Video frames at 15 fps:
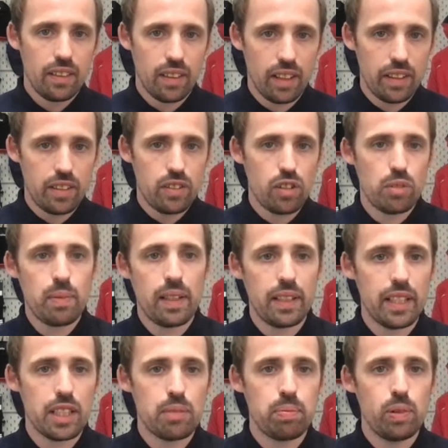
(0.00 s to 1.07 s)
like you talked about the
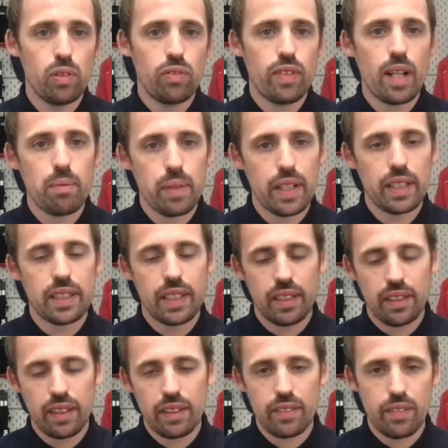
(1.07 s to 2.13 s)
Xplore fabrics
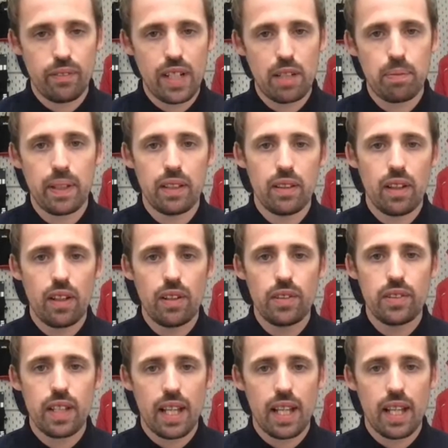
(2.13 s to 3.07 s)
and developing those,